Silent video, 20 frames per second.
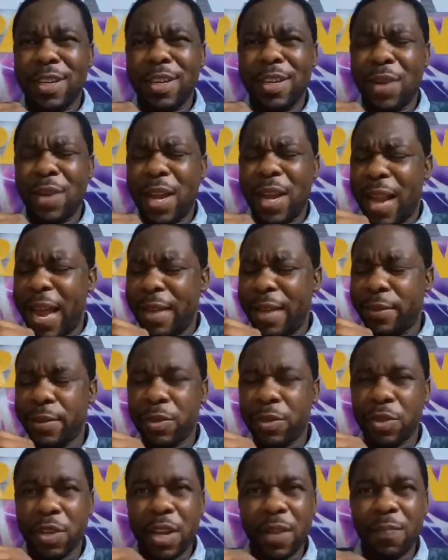You know, I like
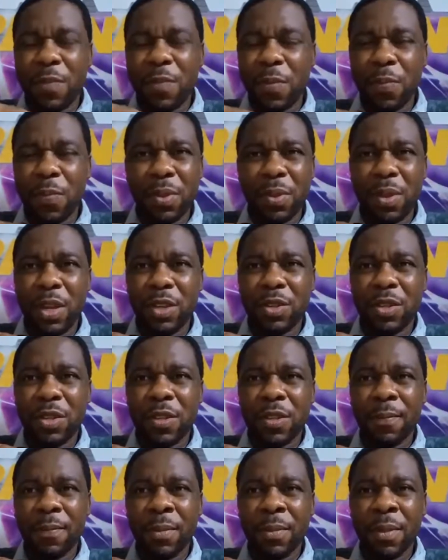to tell people
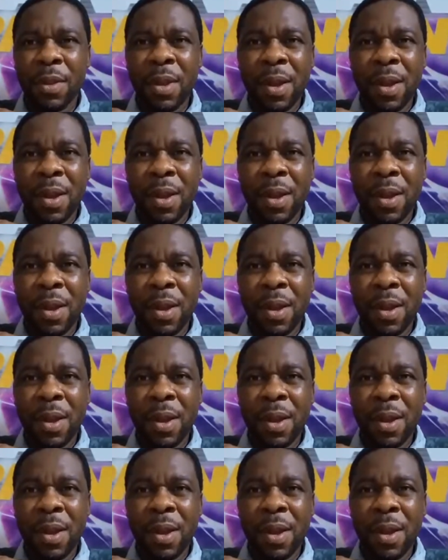this,